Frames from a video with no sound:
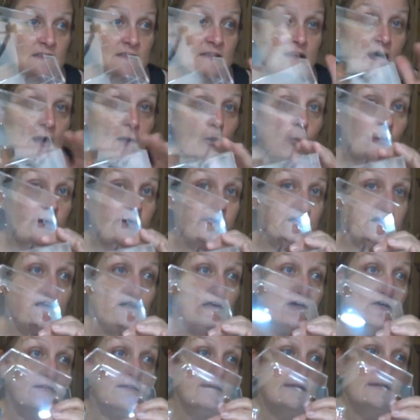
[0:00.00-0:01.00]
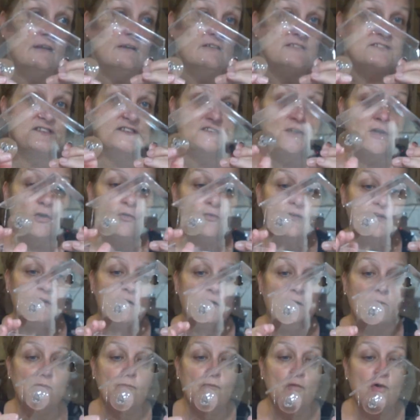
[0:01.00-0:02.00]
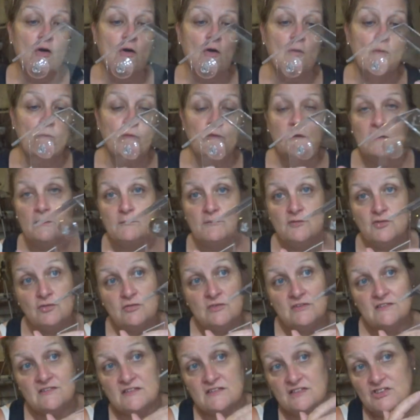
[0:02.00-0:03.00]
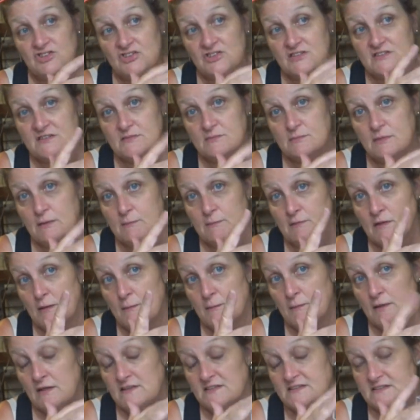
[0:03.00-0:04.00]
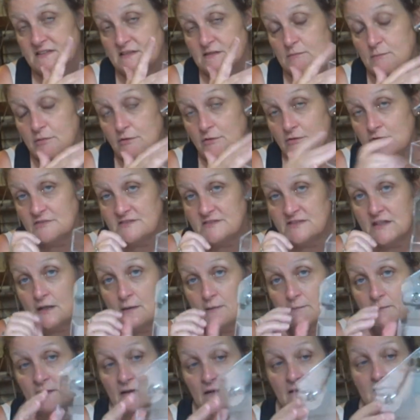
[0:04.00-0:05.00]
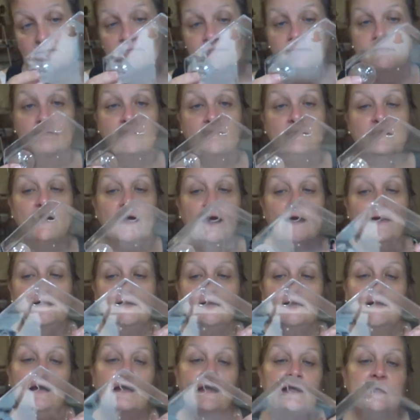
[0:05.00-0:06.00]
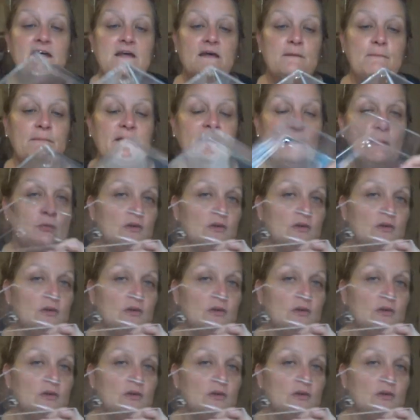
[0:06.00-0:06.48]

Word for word: in that window there. So then when I'm doing dishes, maybe I might see birds coming. And, but